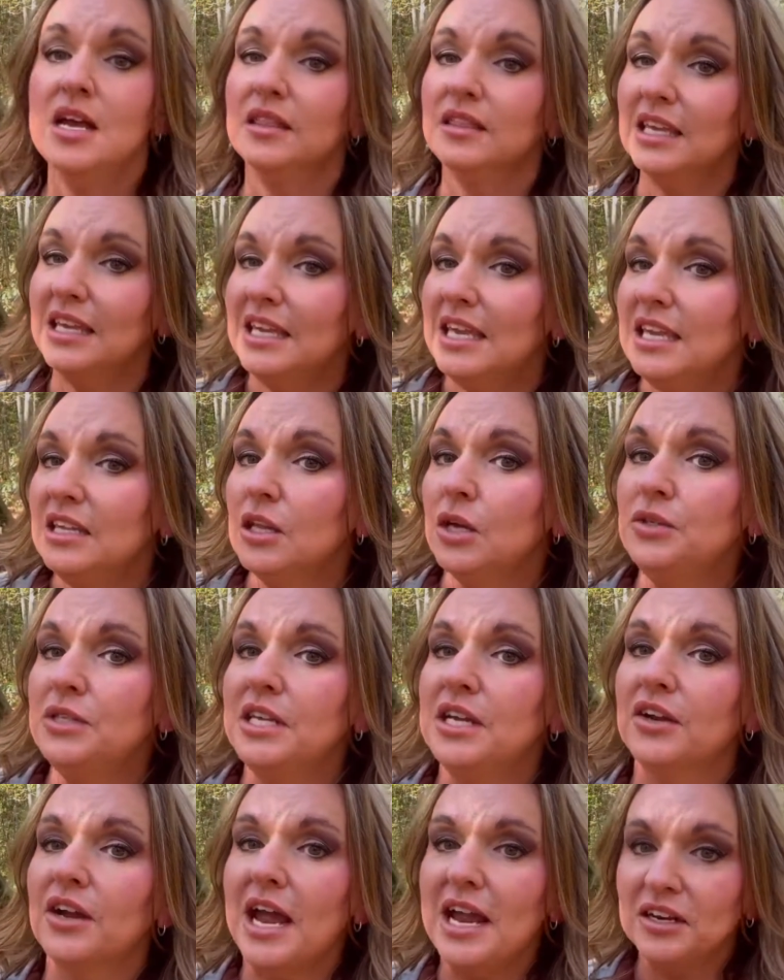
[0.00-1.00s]
The Kilo
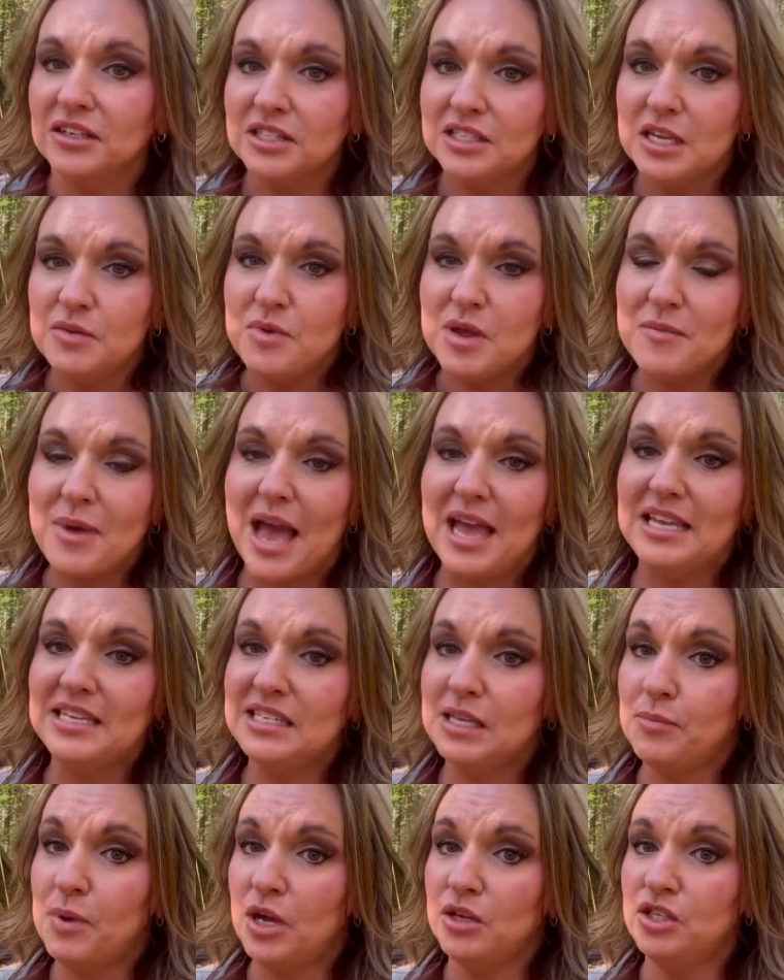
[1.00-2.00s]
Skier air sleeping mat is
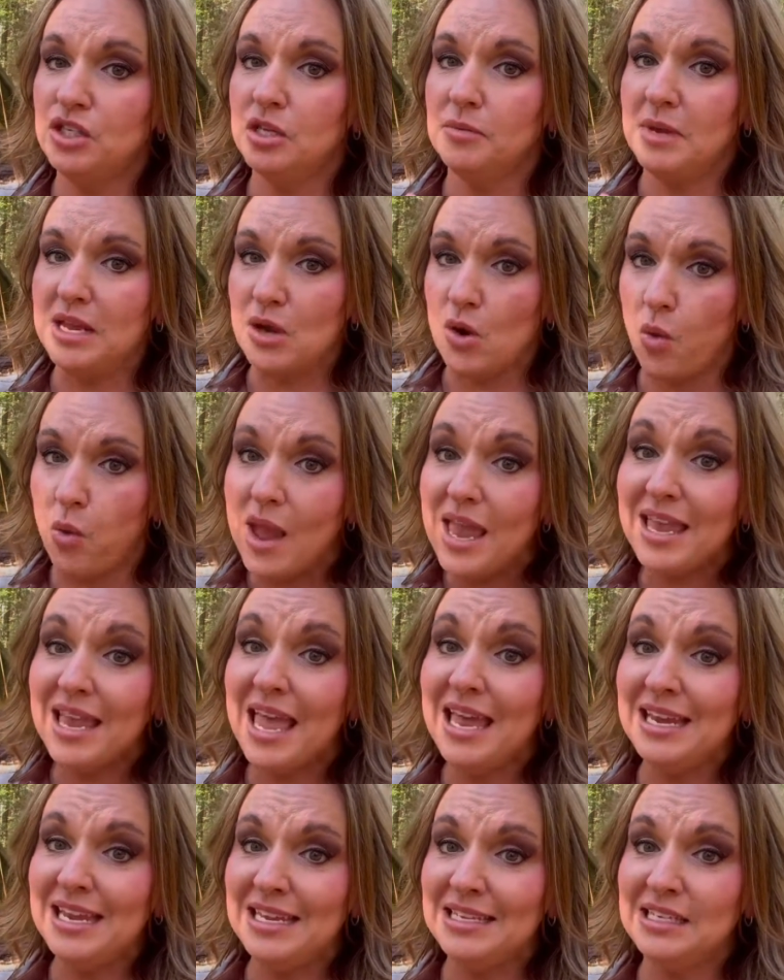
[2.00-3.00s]
supposed to be quick
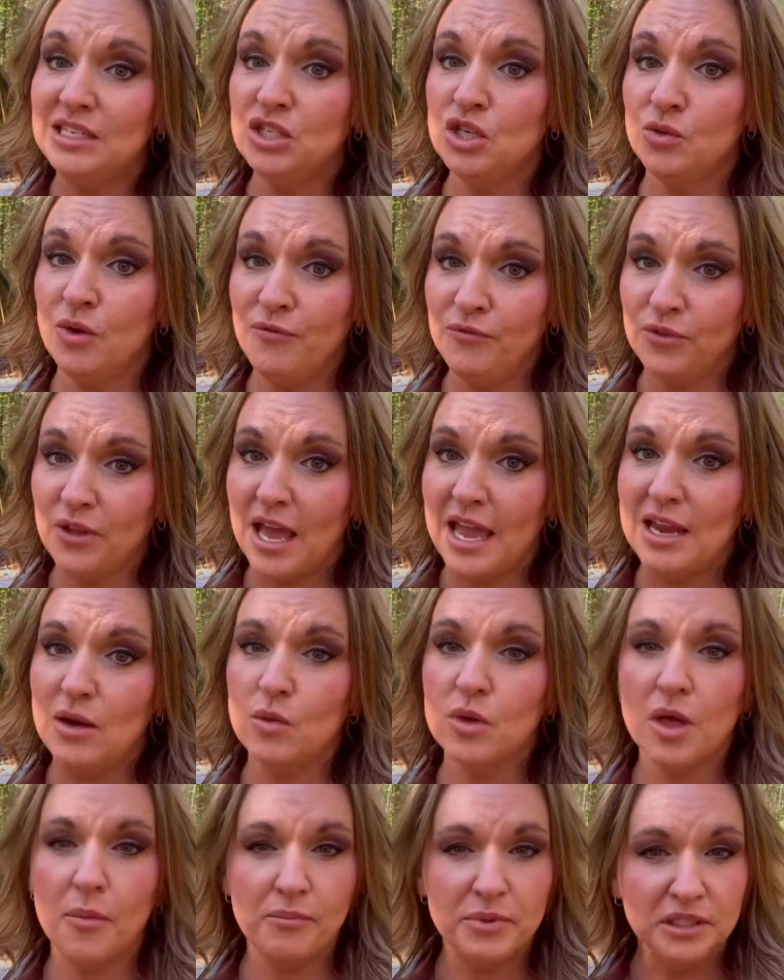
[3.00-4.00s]
and easy to inflate
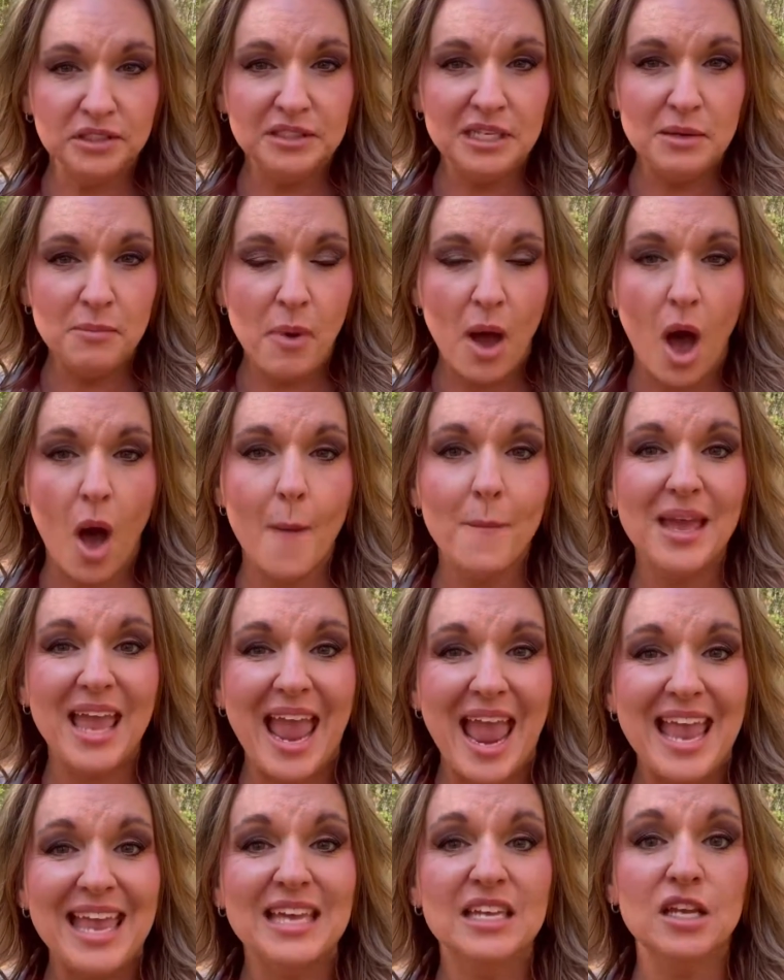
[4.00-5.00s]
with a built-in pump
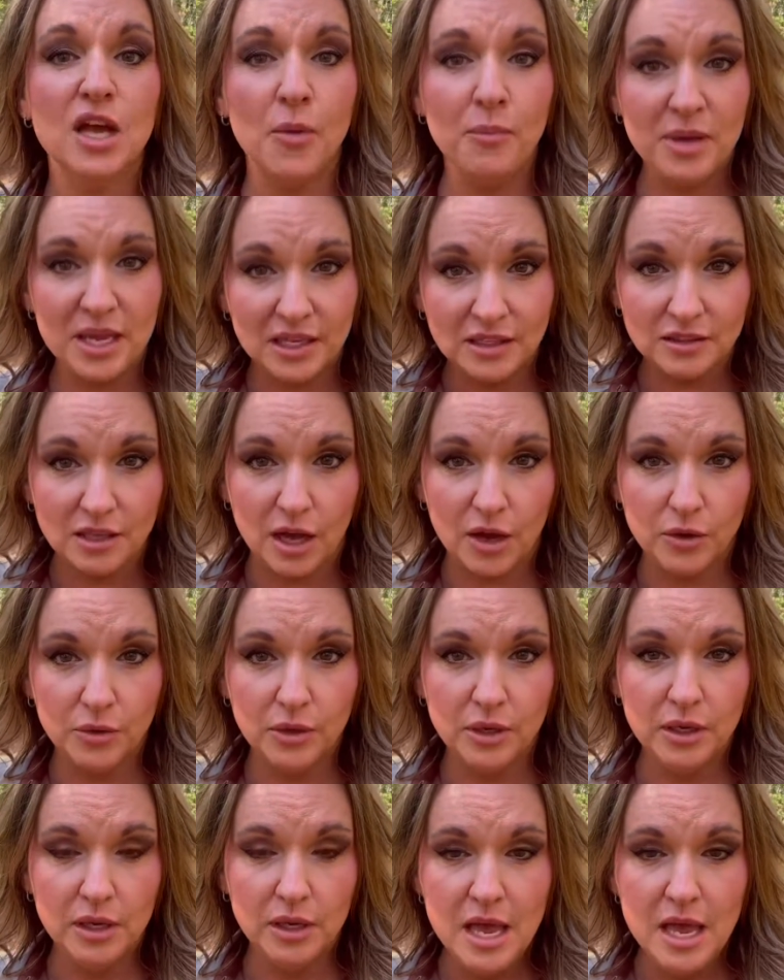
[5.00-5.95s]
and a pillow.